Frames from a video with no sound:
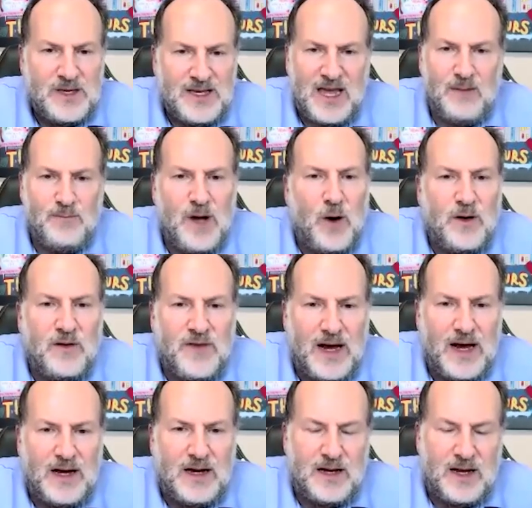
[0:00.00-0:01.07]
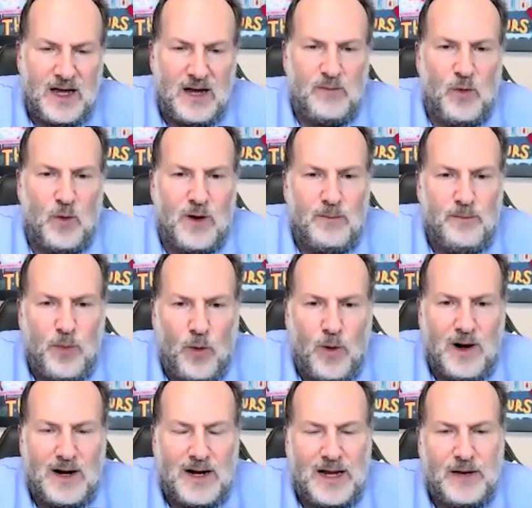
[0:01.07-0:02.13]
keep motivated, and more
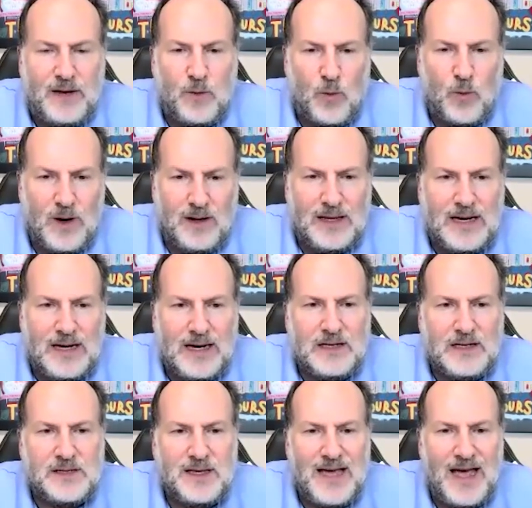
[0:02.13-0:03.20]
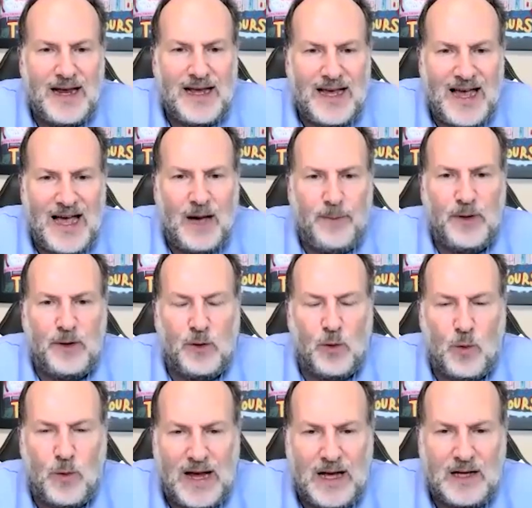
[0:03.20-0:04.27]
importantly, realize that
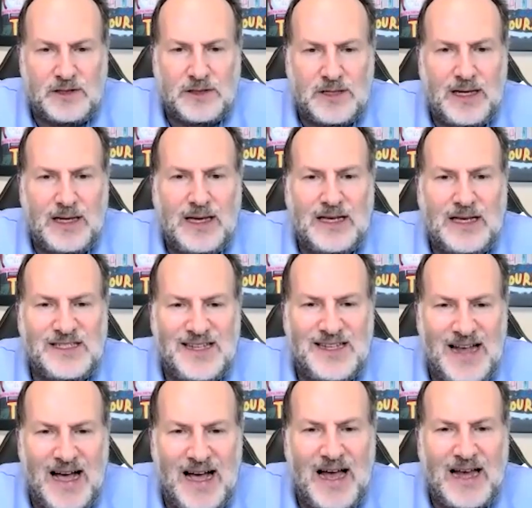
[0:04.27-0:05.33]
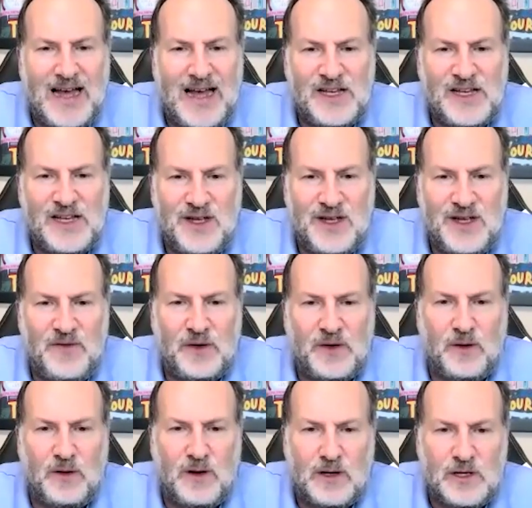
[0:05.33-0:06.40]
capital raising is not as
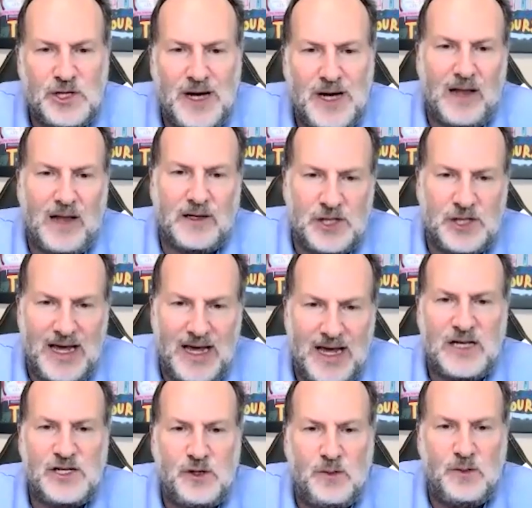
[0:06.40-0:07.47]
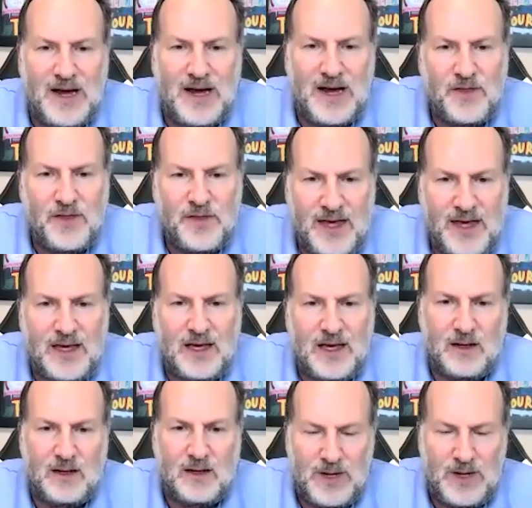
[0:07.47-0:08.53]
difficult or challenging as you might think
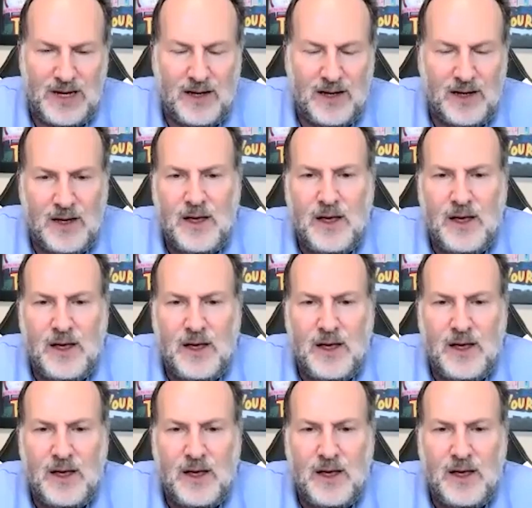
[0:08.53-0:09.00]
it can be.